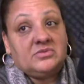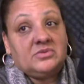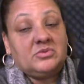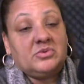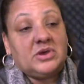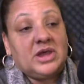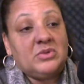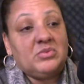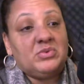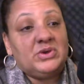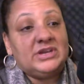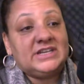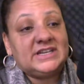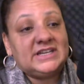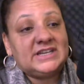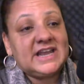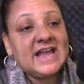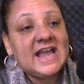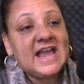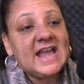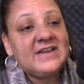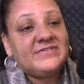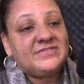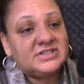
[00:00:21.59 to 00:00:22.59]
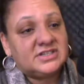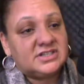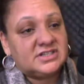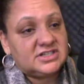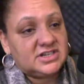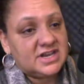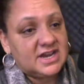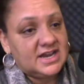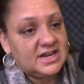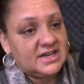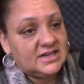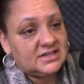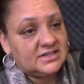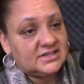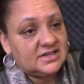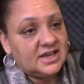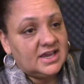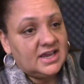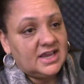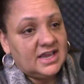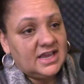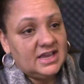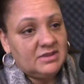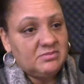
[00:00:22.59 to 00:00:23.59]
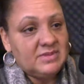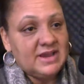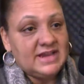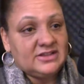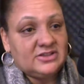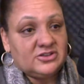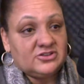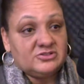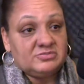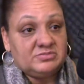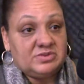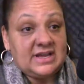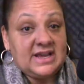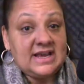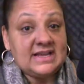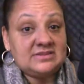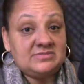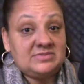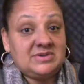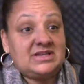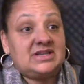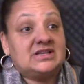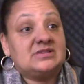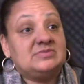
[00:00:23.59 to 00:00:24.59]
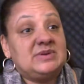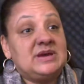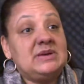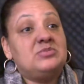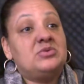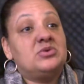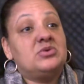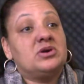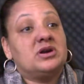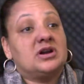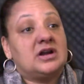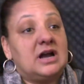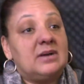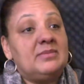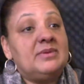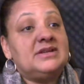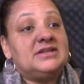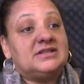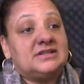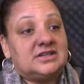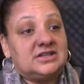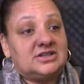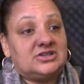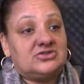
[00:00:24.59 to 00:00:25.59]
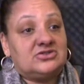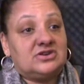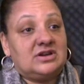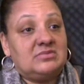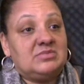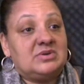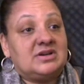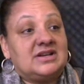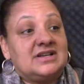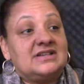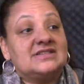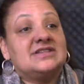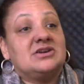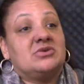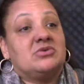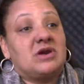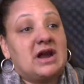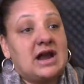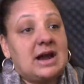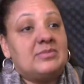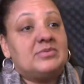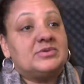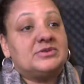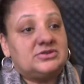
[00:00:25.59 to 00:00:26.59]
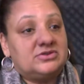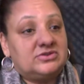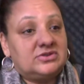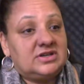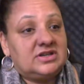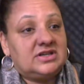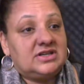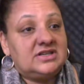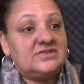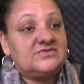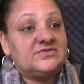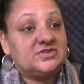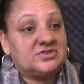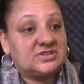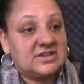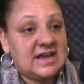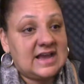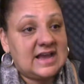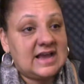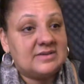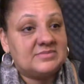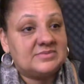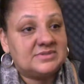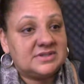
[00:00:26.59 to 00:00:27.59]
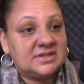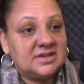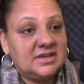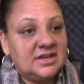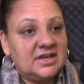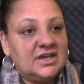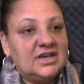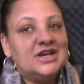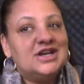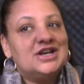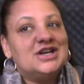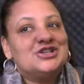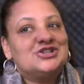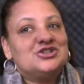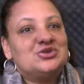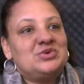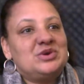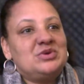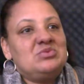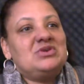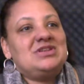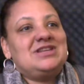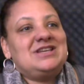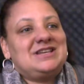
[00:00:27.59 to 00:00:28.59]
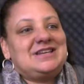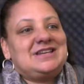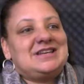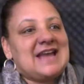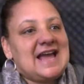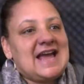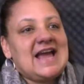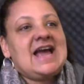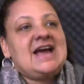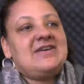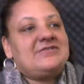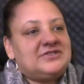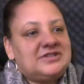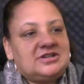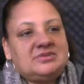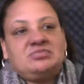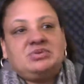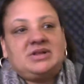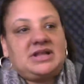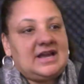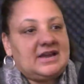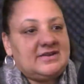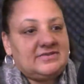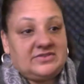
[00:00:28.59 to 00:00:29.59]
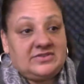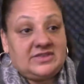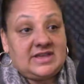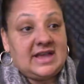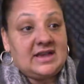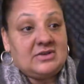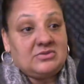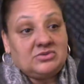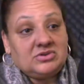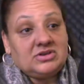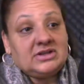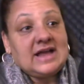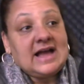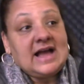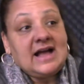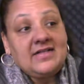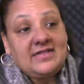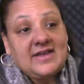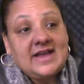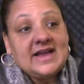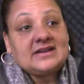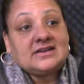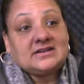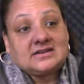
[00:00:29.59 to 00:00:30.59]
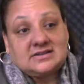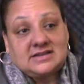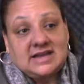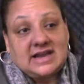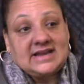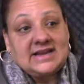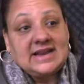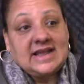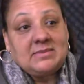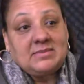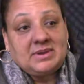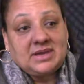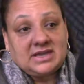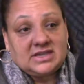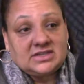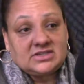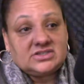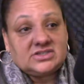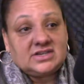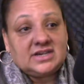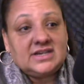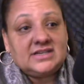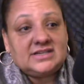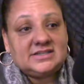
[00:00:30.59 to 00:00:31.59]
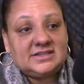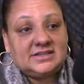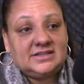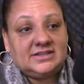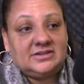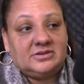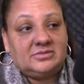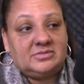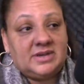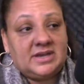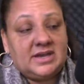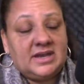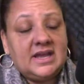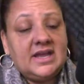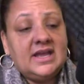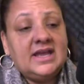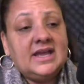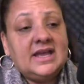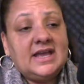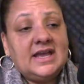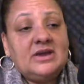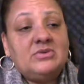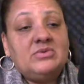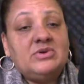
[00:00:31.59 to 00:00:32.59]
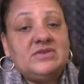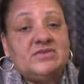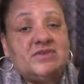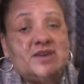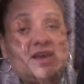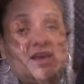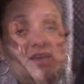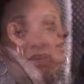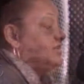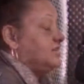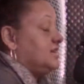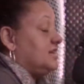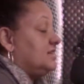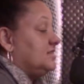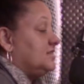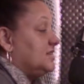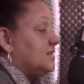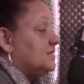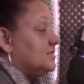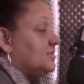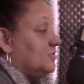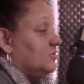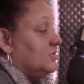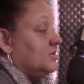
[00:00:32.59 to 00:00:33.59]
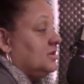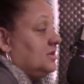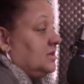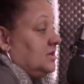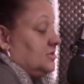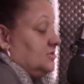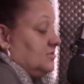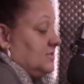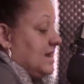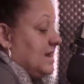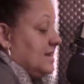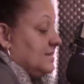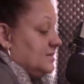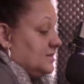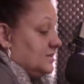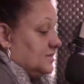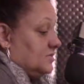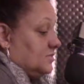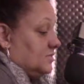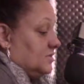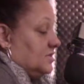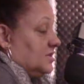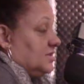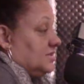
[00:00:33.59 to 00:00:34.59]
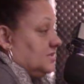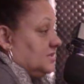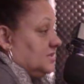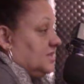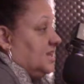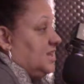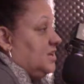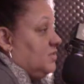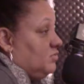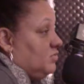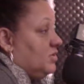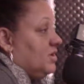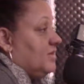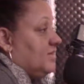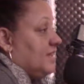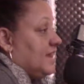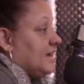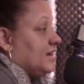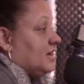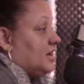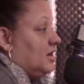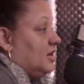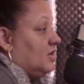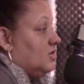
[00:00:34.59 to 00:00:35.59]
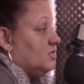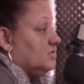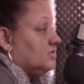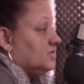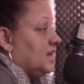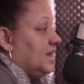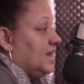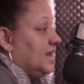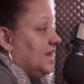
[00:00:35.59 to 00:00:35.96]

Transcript: and we didn't have to change and make those plans because people were coming to Detroit because there were opportunities for jobs. So we really didn't have to plan for that. Well, now that dynamic has changed a little bit and we've got to change that. So we're going to try this. We're going to see where that goes